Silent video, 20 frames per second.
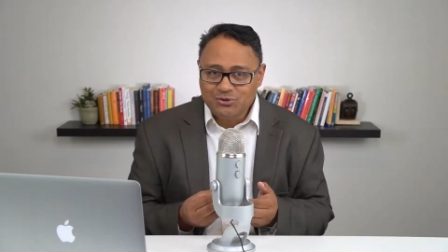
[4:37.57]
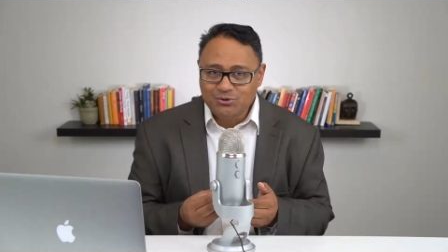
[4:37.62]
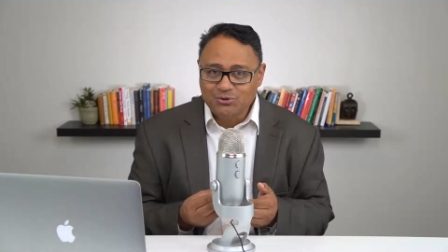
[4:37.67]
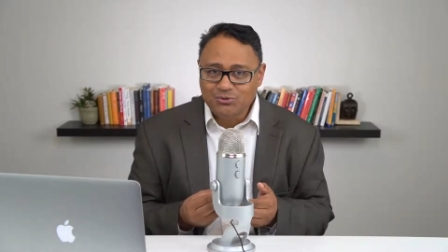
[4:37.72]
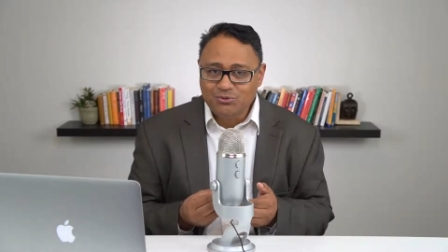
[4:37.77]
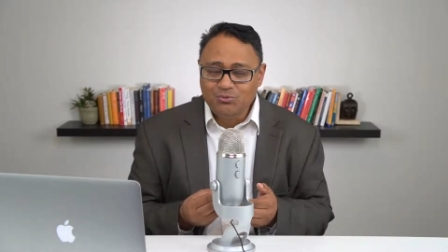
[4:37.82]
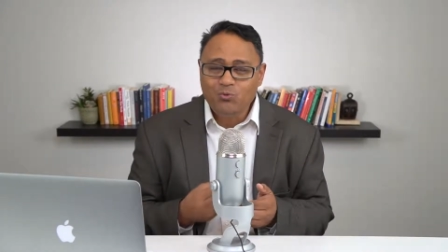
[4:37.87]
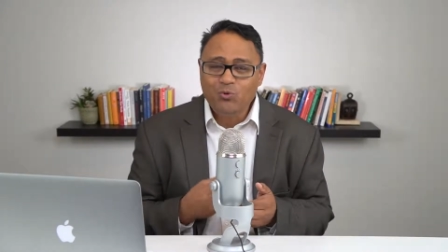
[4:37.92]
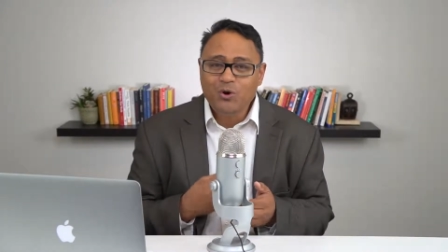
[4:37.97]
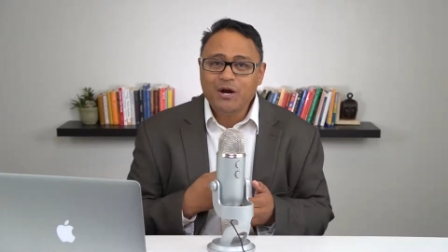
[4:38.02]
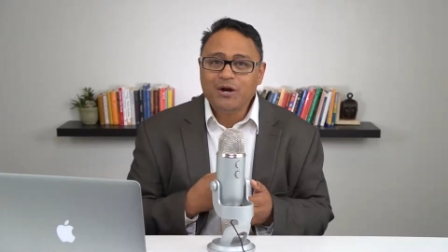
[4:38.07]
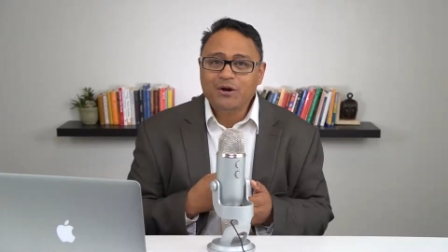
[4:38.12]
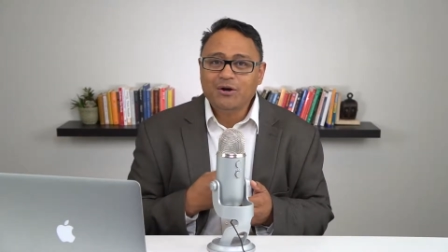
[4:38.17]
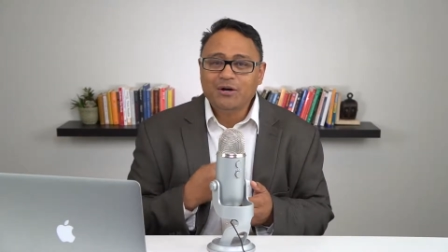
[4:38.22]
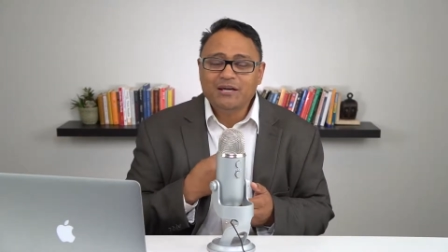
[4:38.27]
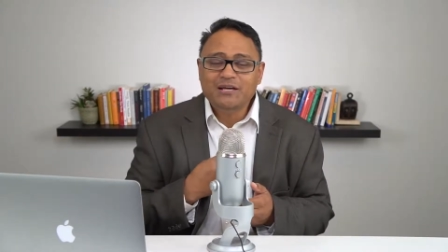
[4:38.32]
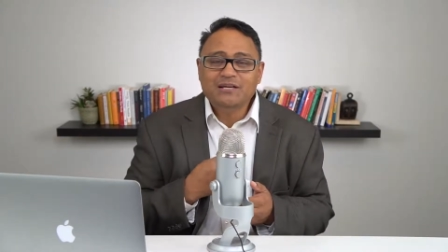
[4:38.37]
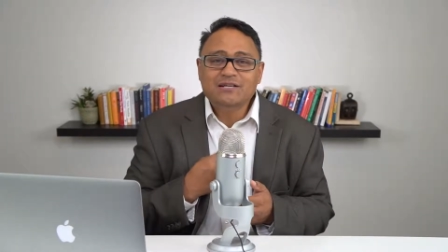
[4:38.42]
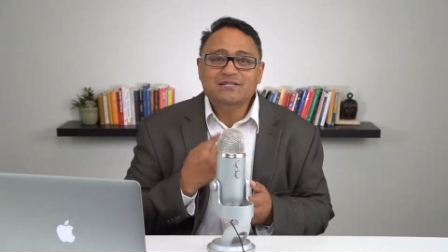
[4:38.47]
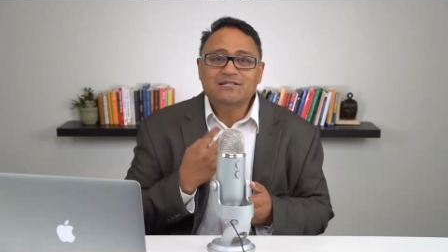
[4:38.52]
Where
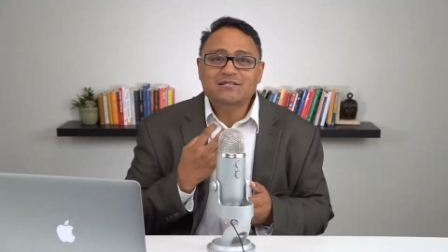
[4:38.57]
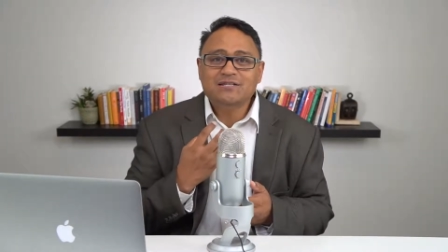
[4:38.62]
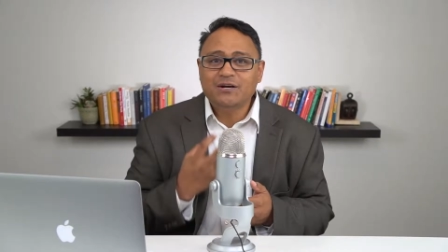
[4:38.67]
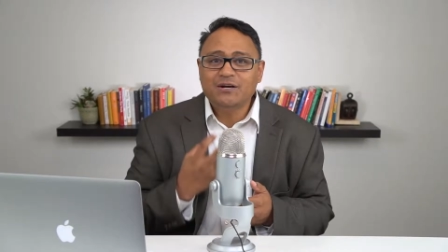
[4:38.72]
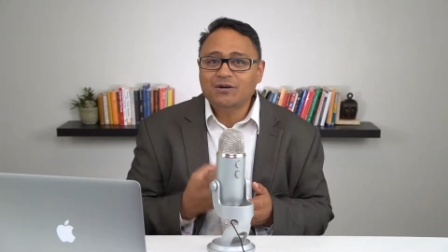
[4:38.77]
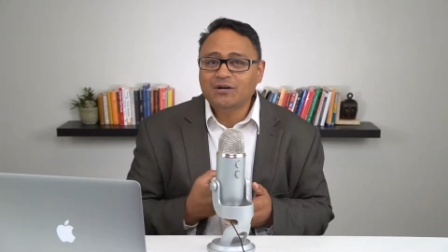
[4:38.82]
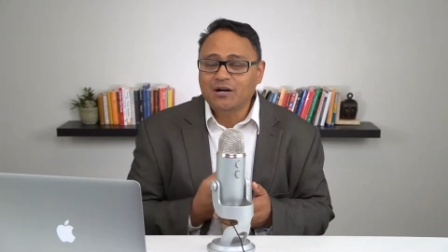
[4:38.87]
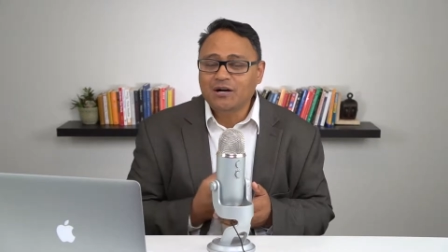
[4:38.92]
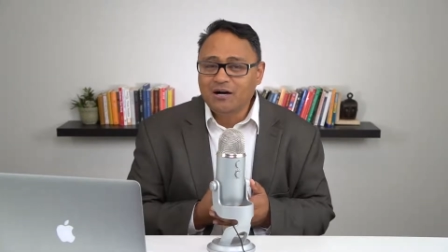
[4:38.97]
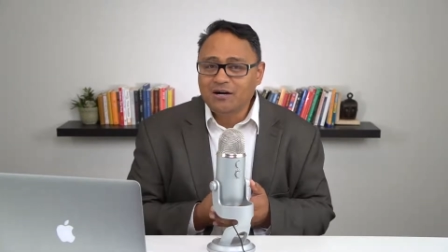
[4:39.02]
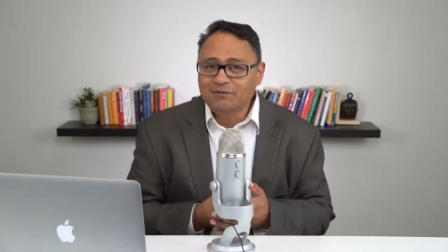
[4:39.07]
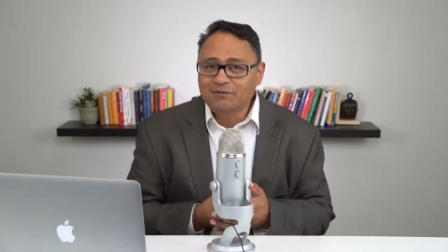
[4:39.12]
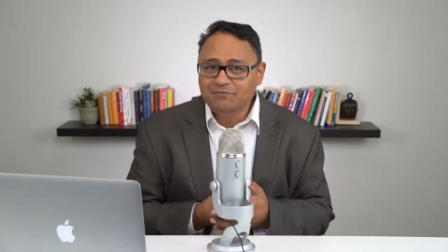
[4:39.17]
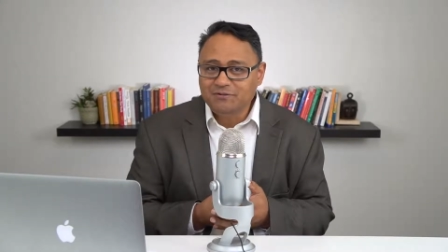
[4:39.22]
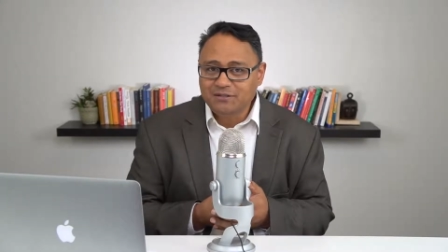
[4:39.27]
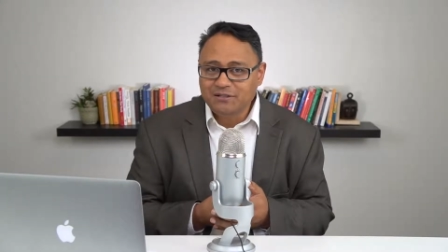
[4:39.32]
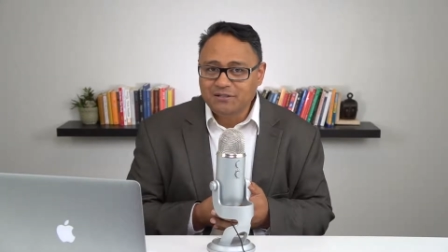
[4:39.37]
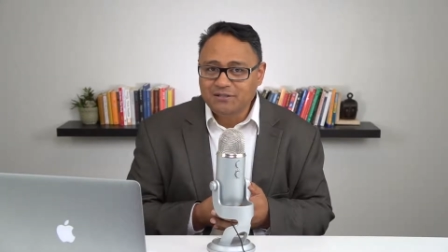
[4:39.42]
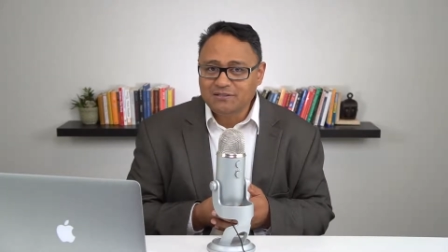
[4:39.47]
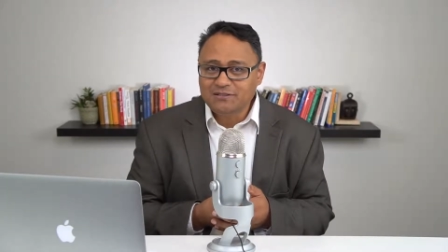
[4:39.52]
is their confidence?